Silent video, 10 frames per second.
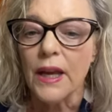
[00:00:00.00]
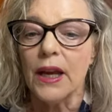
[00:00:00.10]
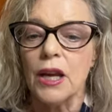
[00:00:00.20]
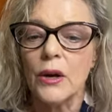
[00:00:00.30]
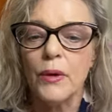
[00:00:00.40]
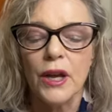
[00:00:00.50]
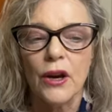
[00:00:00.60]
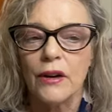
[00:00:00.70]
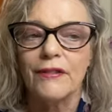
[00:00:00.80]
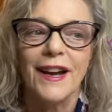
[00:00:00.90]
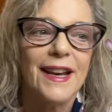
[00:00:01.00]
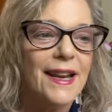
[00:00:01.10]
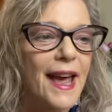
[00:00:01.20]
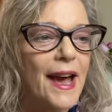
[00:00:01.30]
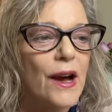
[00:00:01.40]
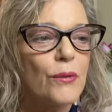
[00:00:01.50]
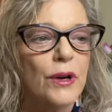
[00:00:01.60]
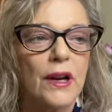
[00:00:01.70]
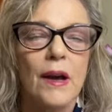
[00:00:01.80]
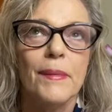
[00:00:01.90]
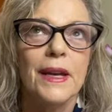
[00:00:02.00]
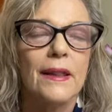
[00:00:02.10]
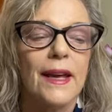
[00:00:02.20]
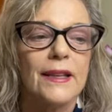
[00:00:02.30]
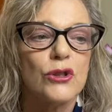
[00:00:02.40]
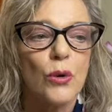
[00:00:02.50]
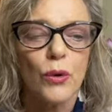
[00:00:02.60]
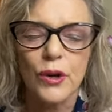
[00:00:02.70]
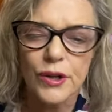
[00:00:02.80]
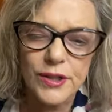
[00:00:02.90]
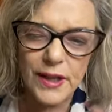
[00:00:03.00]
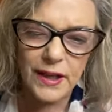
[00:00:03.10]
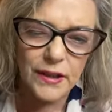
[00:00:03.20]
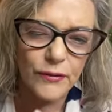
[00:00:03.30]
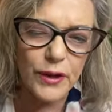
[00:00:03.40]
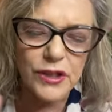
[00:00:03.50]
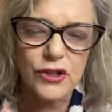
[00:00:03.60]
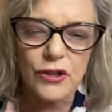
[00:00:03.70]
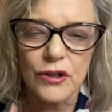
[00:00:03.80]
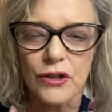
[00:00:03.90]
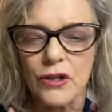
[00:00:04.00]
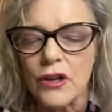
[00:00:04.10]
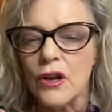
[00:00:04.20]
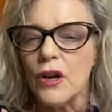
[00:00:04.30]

Here we are right now. We're coming like towards the end of winter.